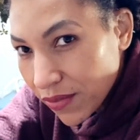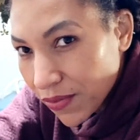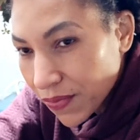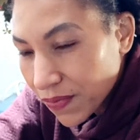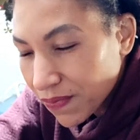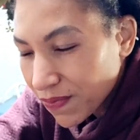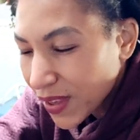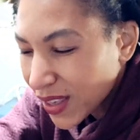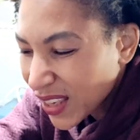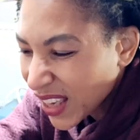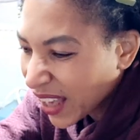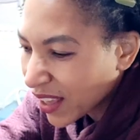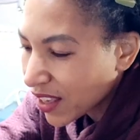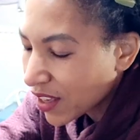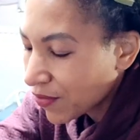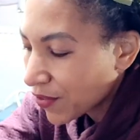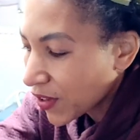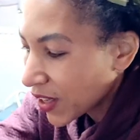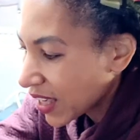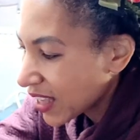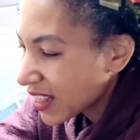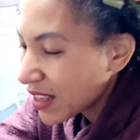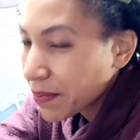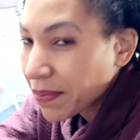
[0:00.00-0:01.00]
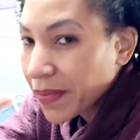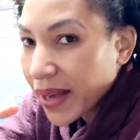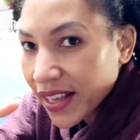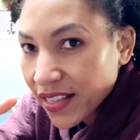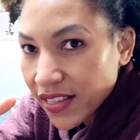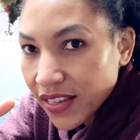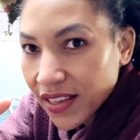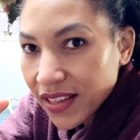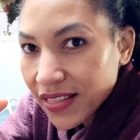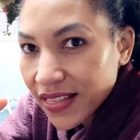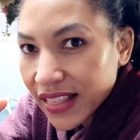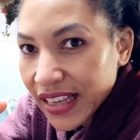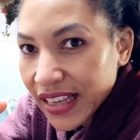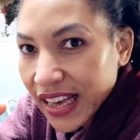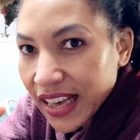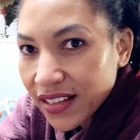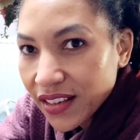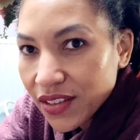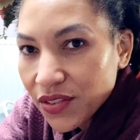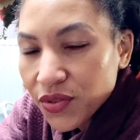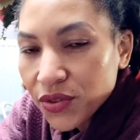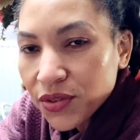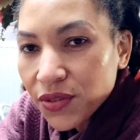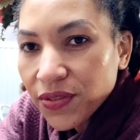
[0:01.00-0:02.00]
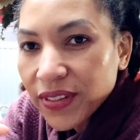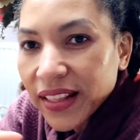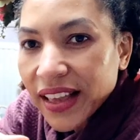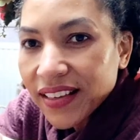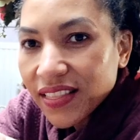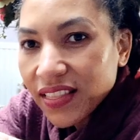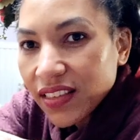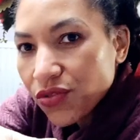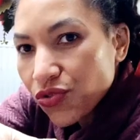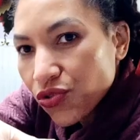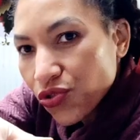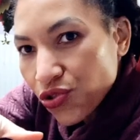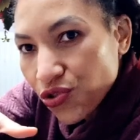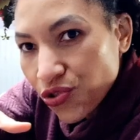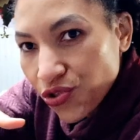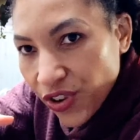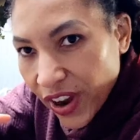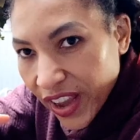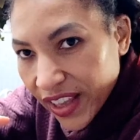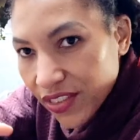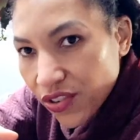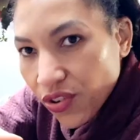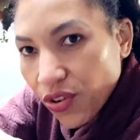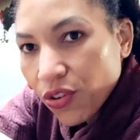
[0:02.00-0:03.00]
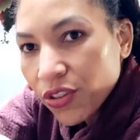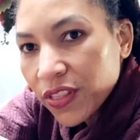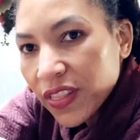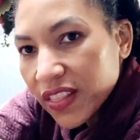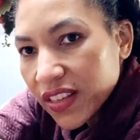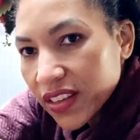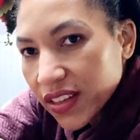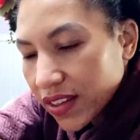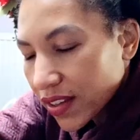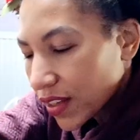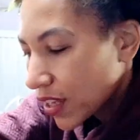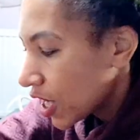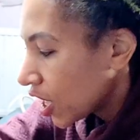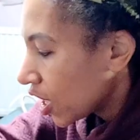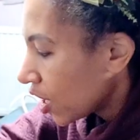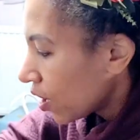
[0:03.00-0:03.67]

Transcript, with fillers: If, yeah, if you can imagine that, it's sort of like the tread on the